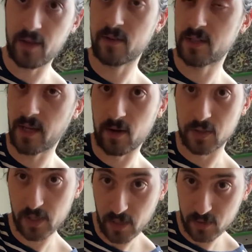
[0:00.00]
say, our
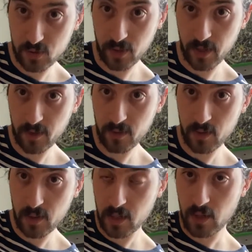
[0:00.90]
second string,
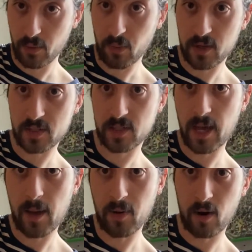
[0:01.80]
we want to
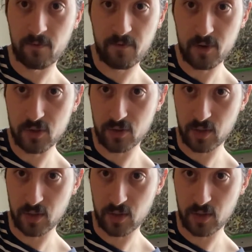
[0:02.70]
slap our first string.